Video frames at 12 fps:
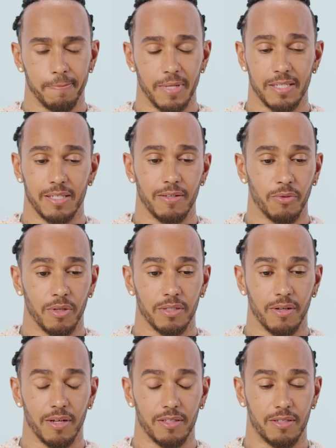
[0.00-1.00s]
That's a difficult one
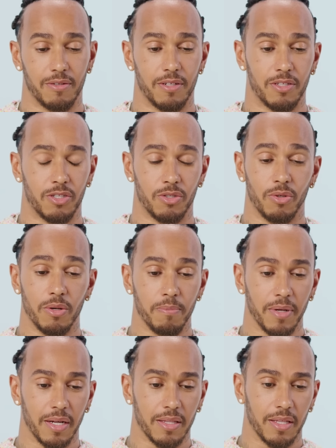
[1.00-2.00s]
to answer short,
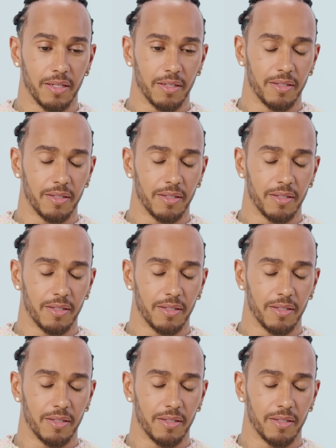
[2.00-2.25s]
but I think